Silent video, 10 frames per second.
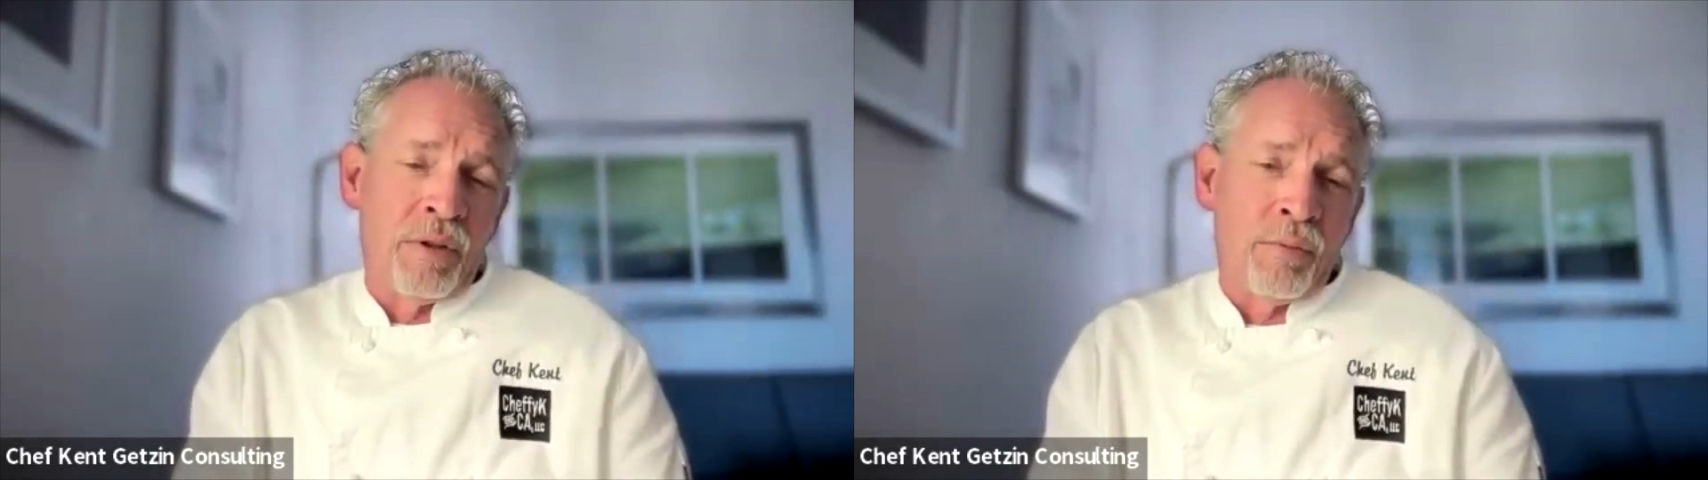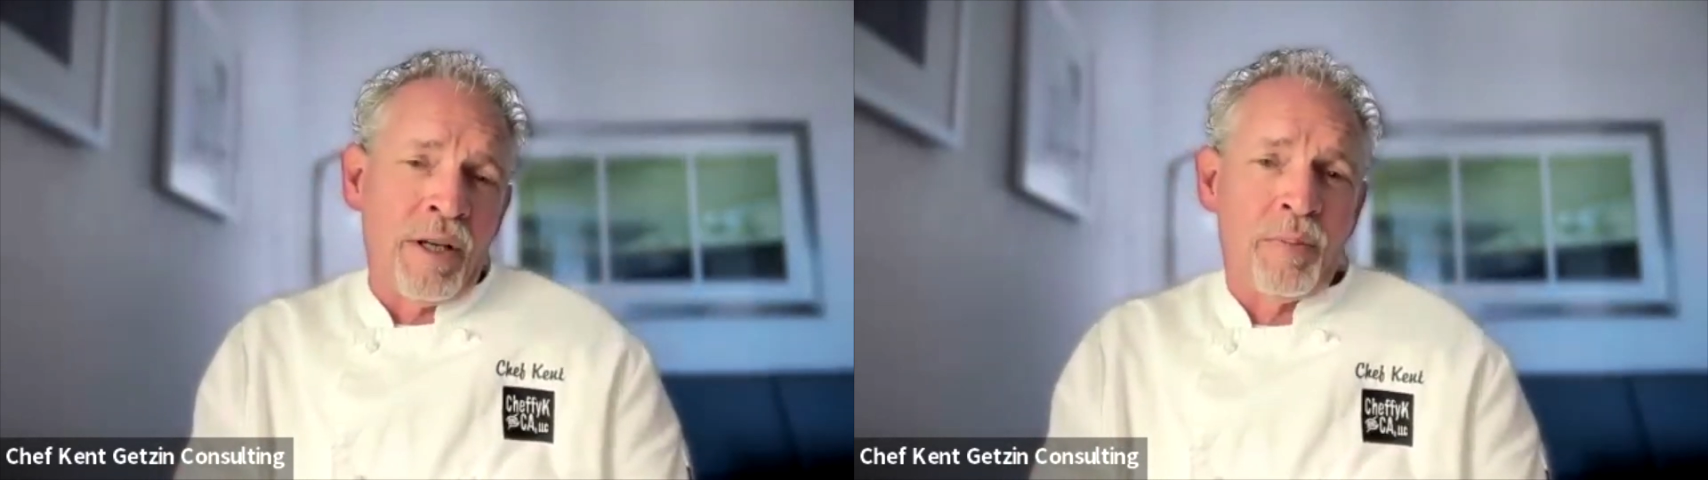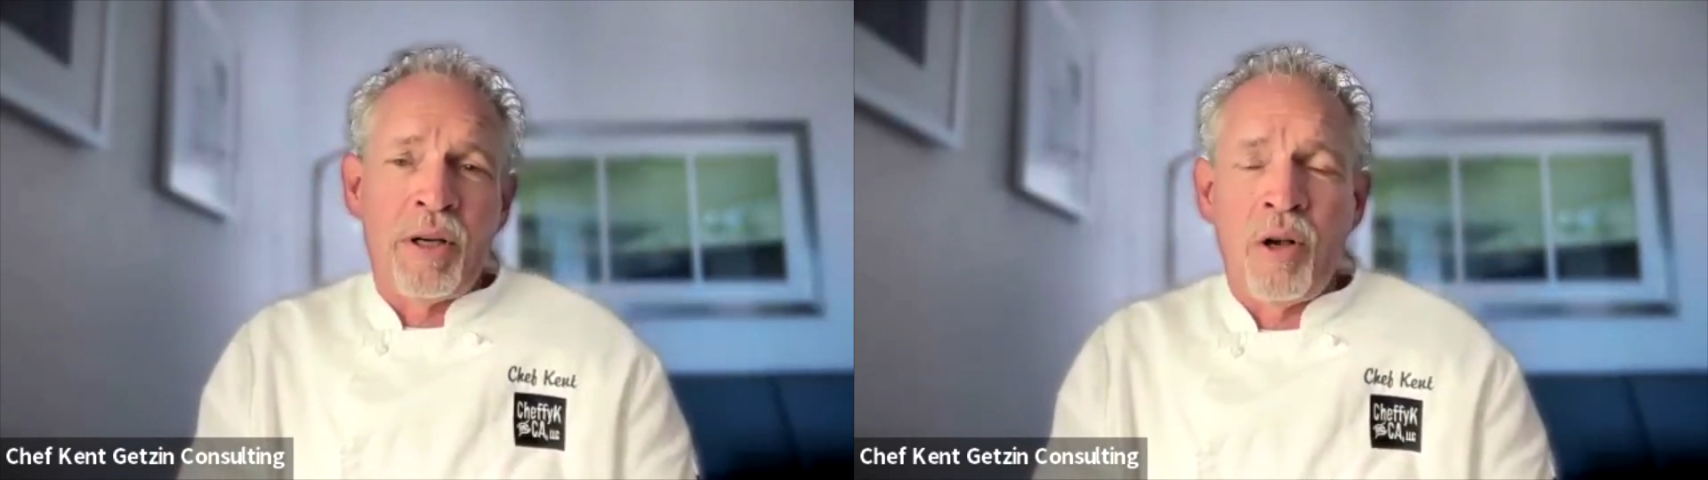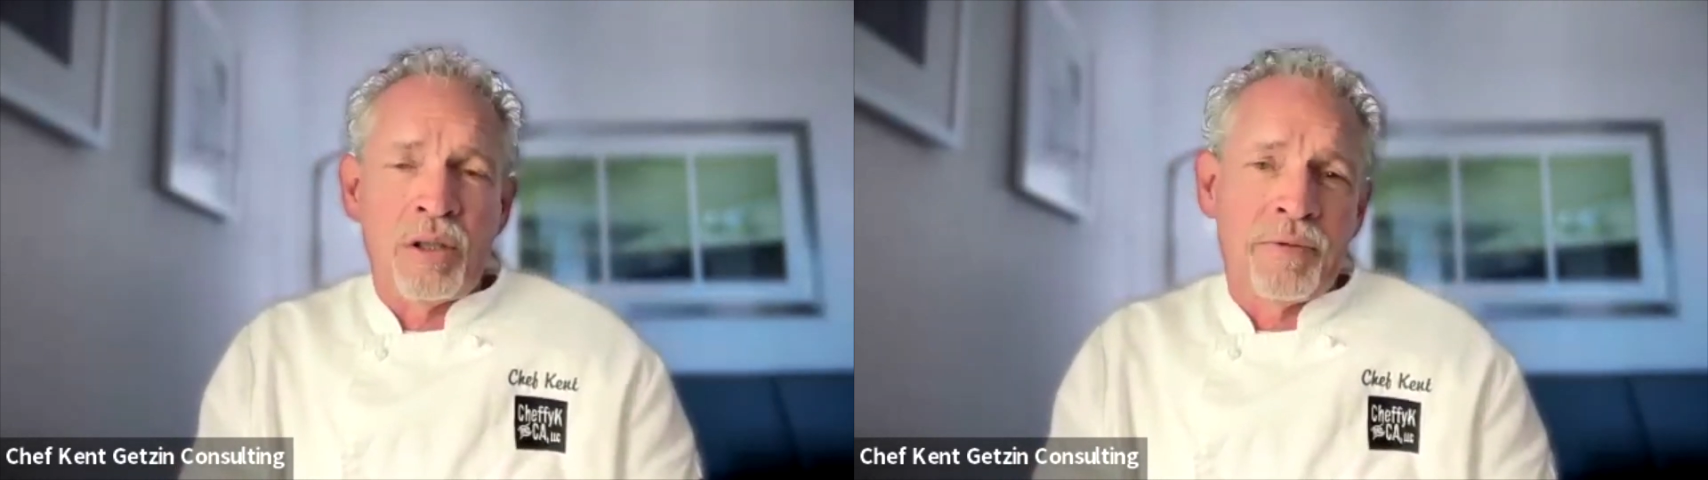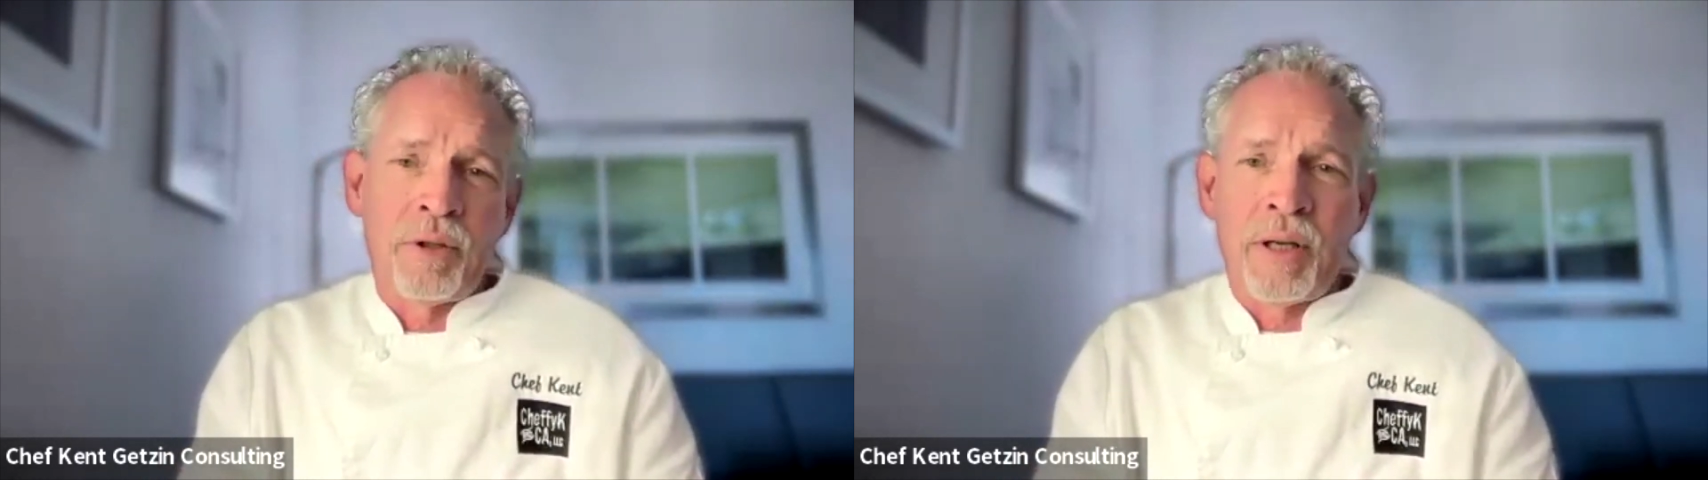recipe
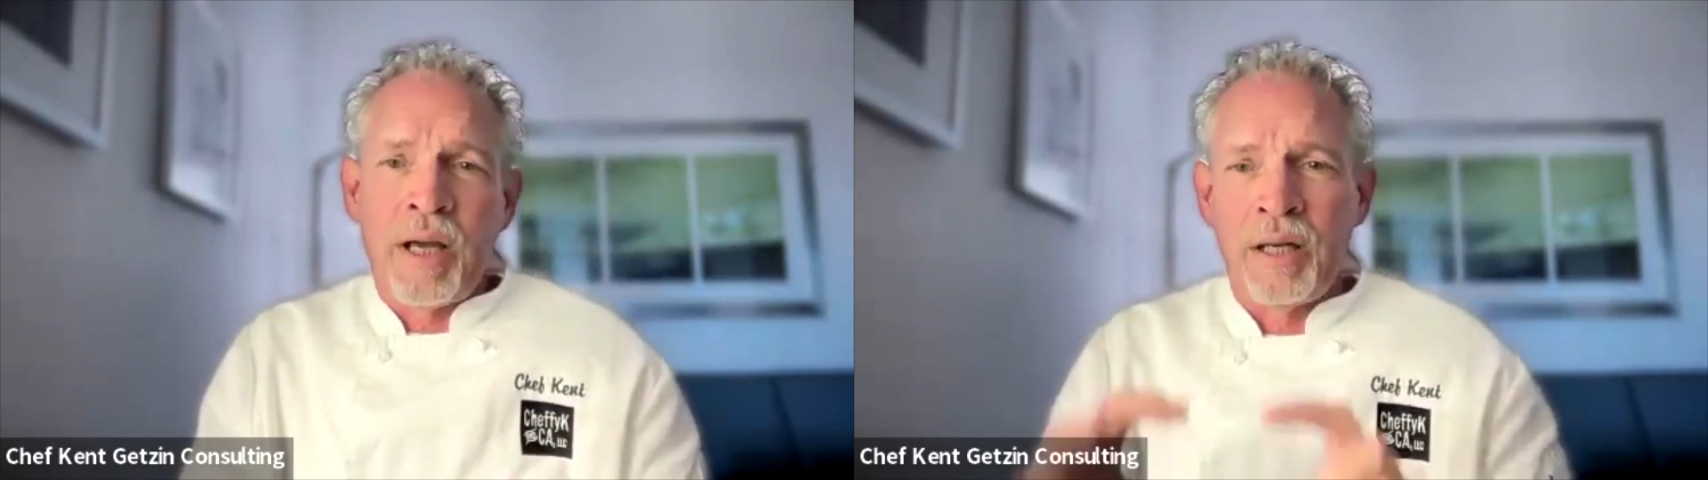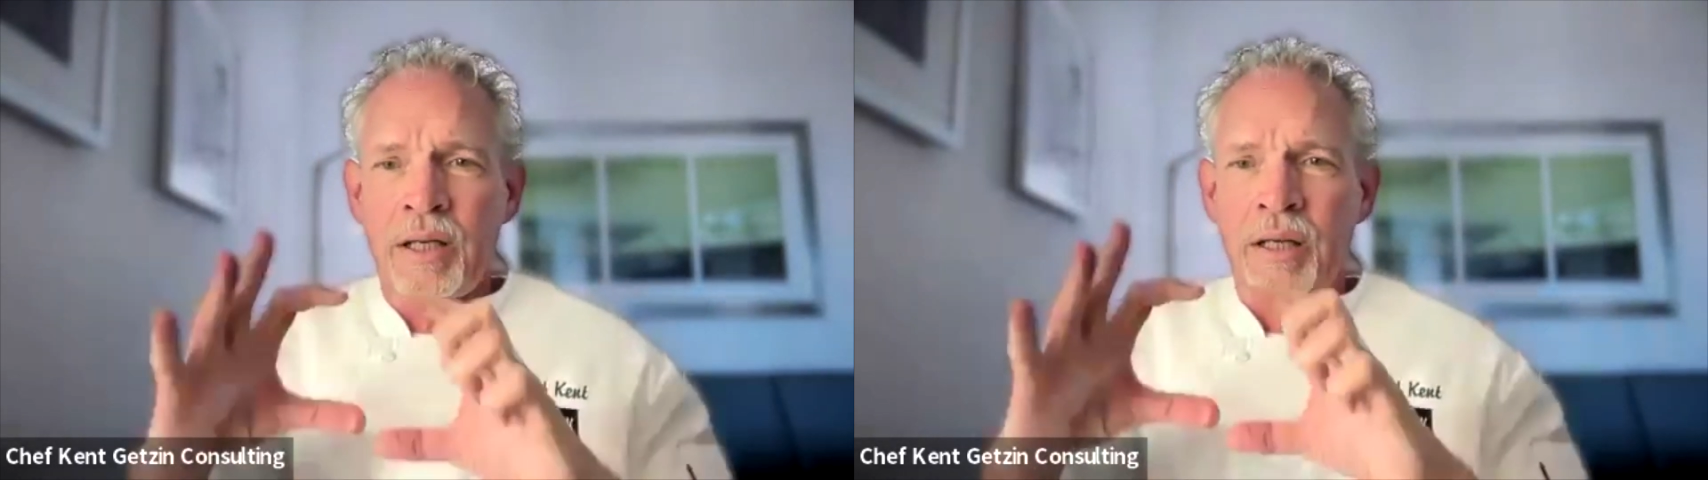calls for cutting it